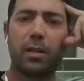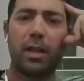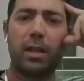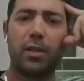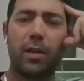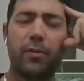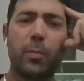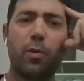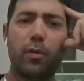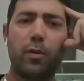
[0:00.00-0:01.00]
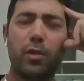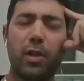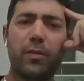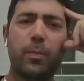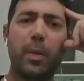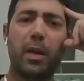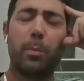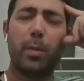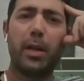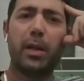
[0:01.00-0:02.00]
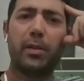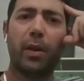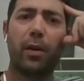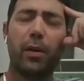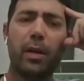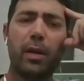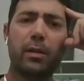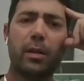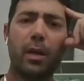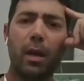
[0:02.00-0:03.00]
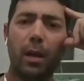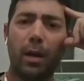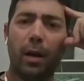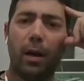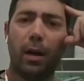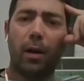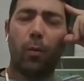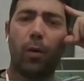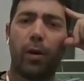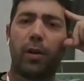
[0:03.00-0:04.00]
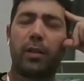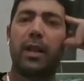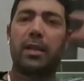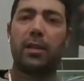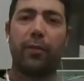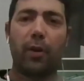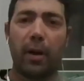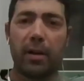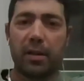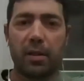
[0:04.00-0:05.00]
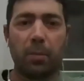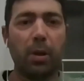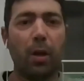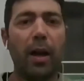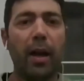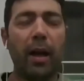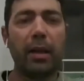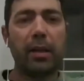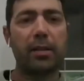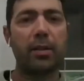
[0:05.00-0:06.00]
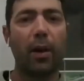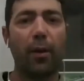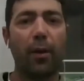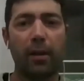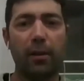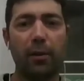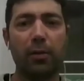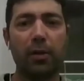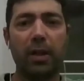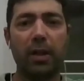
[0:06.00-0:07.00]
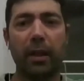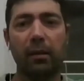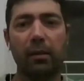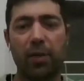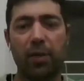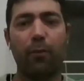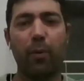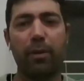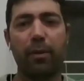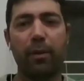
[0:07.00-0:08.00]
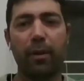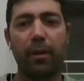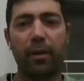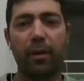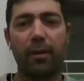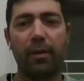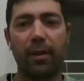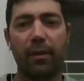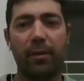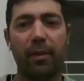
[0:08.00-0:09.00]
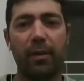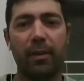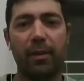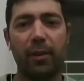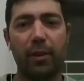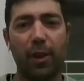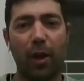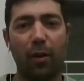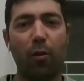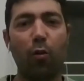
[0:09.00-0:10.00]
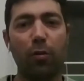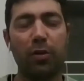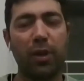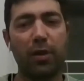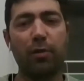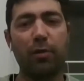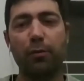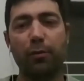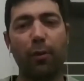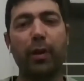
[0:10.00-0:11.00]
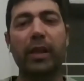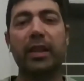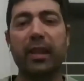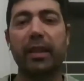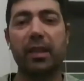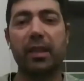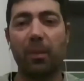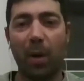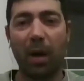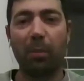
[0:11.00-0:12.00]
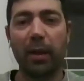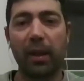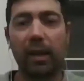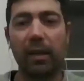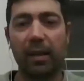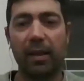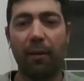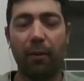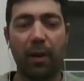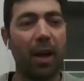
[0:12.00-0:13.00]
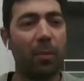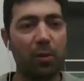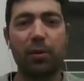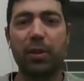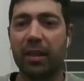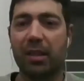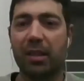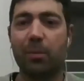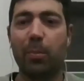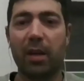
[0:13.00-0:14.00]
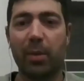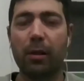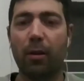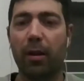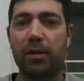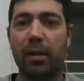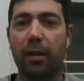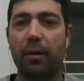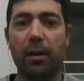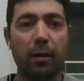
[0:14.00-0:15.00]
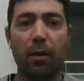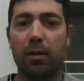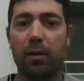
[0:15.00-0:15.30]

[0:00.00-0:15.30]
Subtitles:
Jeff's point of view. Jeff's B2B, so he's what I'd classify as a supplier. So you're dealing, Jeff, with so you're not really dealing to the public in that regard, but you're dealing to B2B clients. So clients